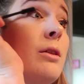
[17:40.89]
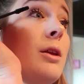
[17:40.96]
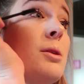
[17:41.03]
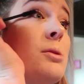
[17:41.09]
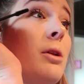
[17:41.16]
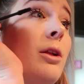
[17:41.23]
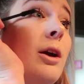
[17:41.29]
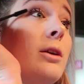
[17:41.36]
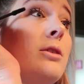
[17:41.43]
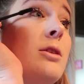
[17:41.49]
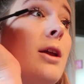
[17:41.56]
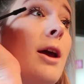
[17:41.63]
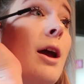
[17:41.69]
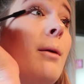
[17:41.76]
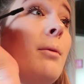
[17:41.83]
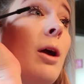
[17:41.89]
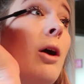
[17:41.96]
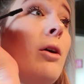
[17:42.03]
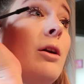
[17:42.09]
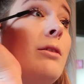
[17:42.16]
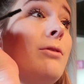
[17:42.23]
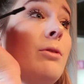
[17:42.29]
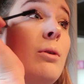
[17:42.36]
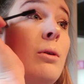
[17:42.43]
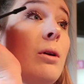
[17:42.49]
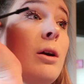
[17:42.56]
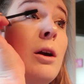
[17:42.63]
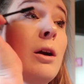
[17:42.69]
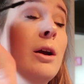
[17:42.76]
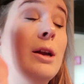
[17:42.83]
this look today I'm going
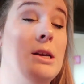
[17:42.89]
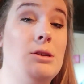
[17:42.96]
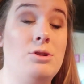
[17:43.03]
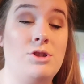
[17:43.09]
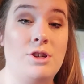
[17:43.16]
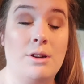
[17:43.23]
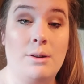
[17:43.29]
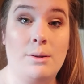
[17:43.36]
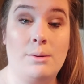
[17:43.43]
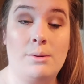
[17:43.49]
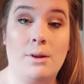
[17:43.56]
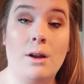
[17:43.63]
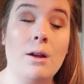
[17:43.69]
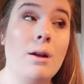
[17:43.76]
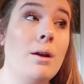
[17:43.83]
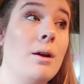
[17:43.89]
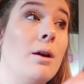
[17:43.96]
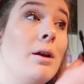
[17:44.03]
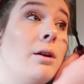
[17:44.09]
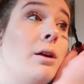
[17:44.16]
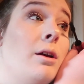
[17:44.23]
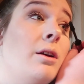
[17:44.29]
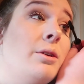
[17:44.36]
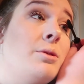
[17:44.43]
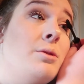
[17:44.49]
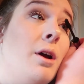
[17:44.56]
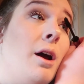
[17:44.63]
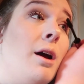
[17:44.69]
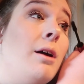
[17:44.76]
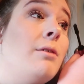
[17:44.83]
for is just a
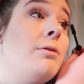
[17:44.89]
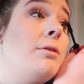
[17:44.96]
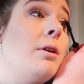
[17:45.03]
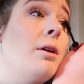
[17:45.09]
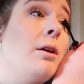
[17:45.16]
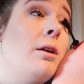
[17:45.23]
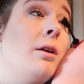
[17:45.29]
soft